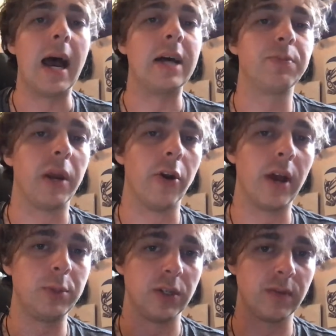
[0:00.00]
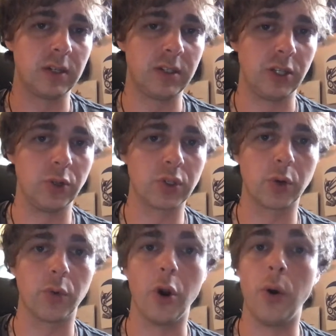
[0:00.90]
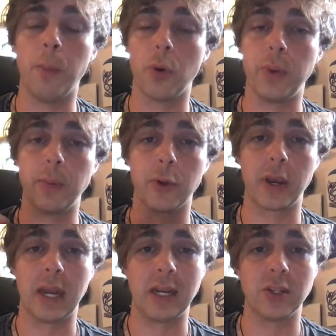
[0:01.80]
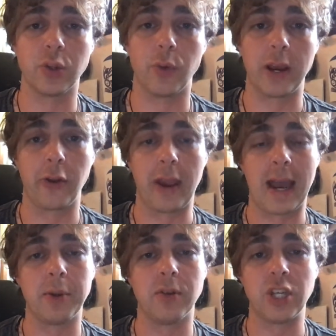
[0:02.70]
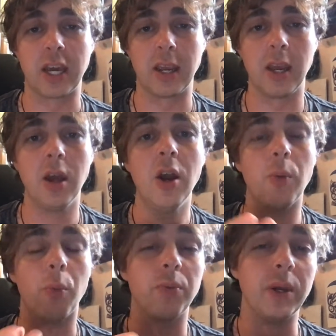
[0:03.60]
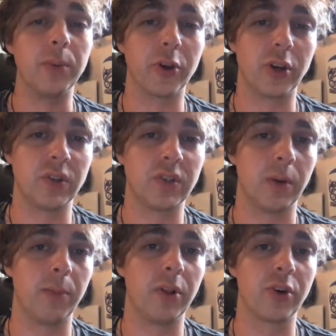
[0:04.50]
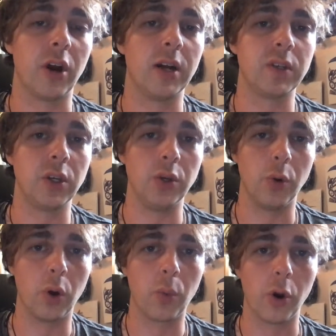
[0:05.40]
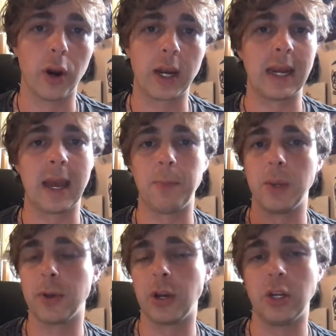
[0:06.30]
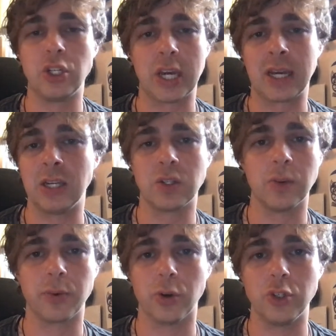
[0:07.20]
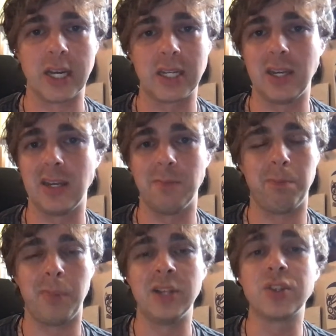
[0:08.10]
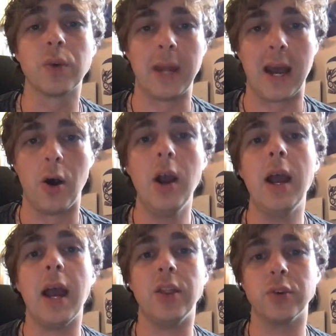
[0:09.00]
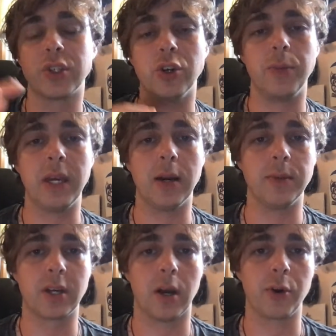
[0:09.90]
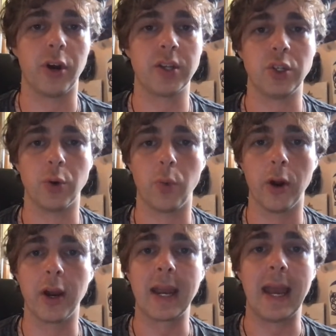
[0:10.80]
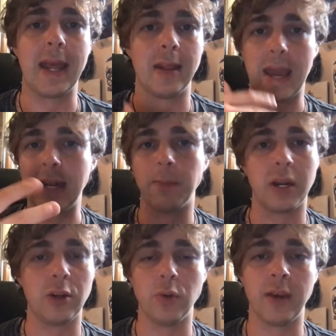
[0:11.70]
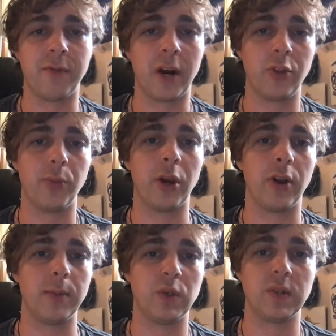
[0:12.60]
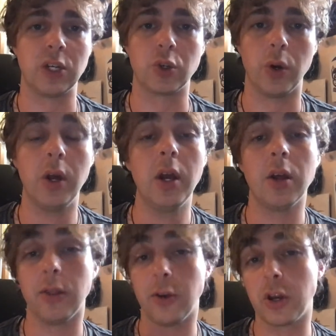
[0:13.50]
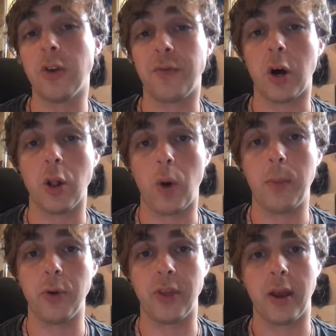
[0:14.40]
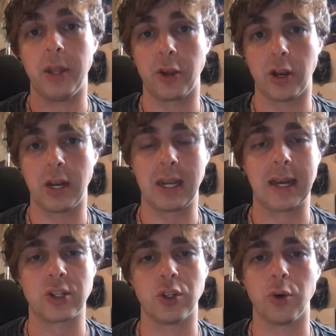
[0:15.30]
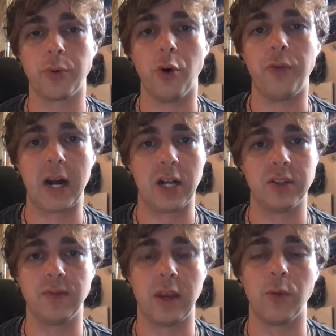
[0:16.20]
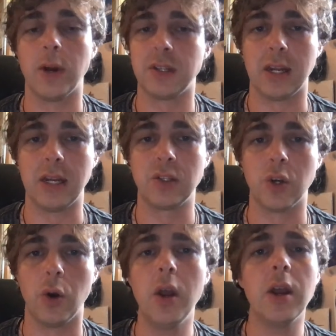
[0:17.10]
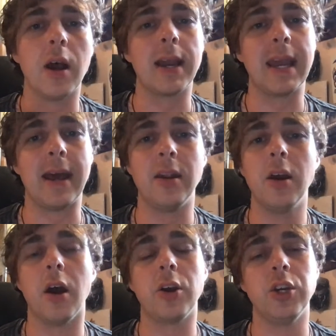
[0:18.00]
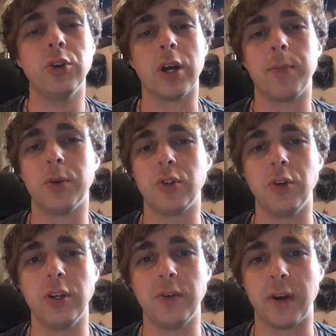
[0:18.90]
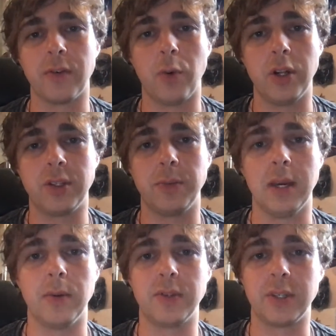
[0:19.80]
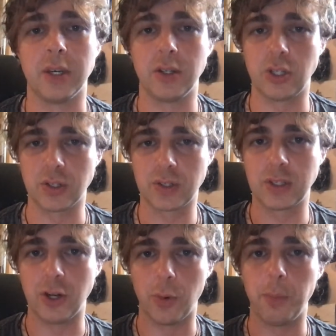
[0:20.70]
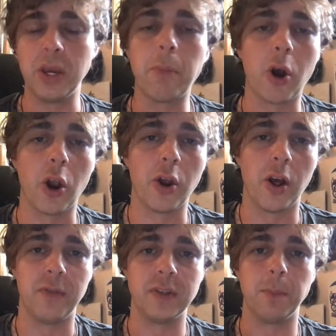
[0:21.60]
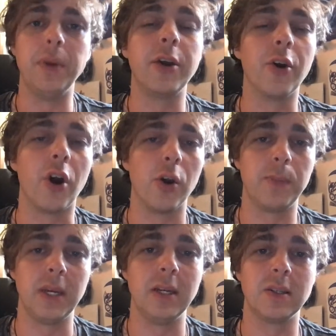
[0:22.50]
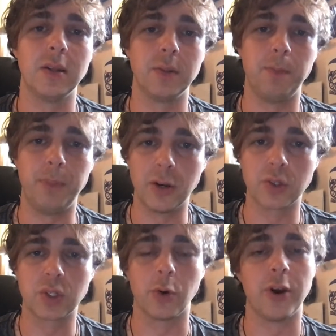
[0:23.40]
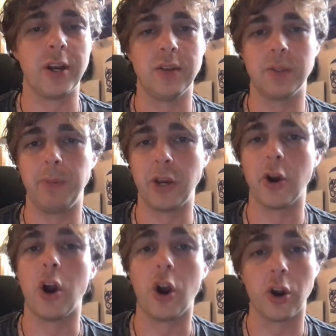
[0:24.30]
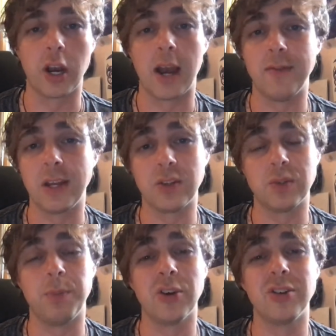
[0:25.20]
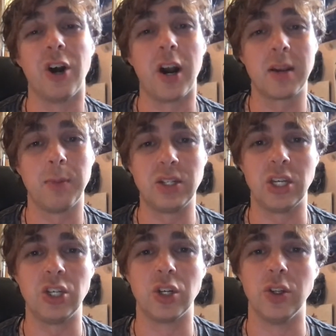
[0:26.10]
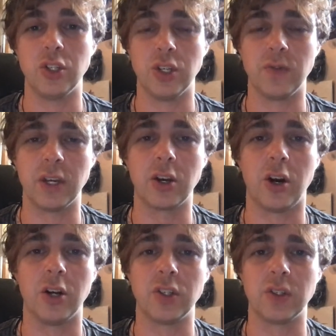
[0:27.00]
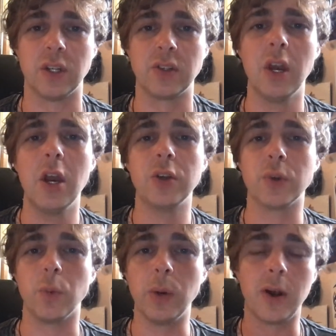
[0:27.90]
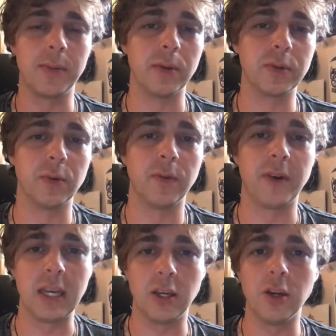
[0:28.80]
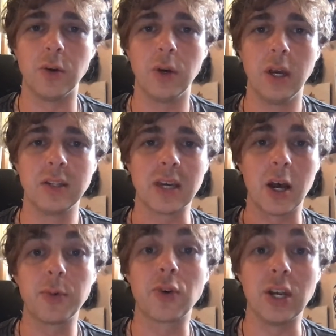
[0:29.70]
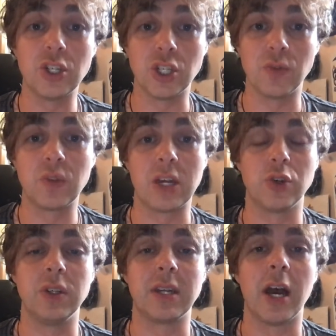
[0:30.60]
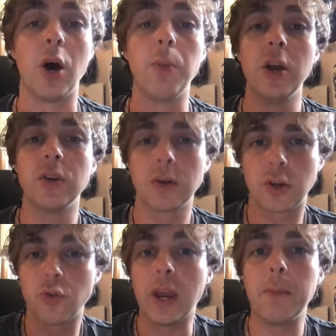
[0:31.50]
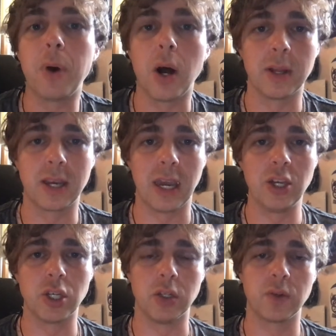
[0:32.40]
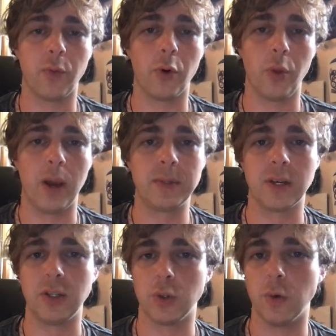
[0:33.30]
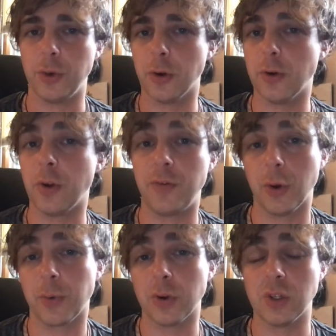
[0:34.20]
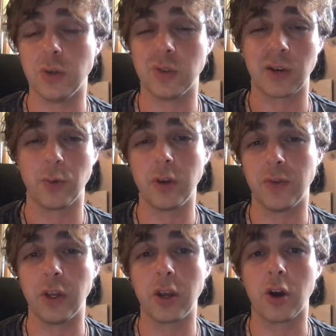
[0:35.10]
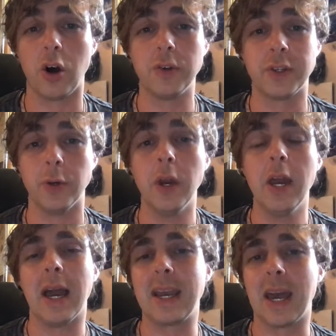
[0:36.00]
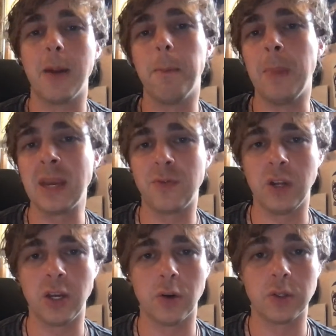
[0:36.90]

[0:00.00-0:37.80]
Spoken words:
As Paradigm Shift continues to grow and more people are getting into the regular habit of checking it, more people are going to stumble across your work. And again, people are going to check into the project months from now, and they'll still be able to come across your work. And anybody who they find through Paradigm Shift Central, they're going to follow up with them and they're going to connect to their profiles if they resonate. So again, a huge opportunity for everyone to be able to just, you know, be a part of this bigger art piece, this bigger story, this bigger archiving, this bigger documentation of the shifting consciousness. So we want to be able to invite you to help create shift entries, to help create publications for the website. So if you're a person who's like really feeling called to, again, make videos,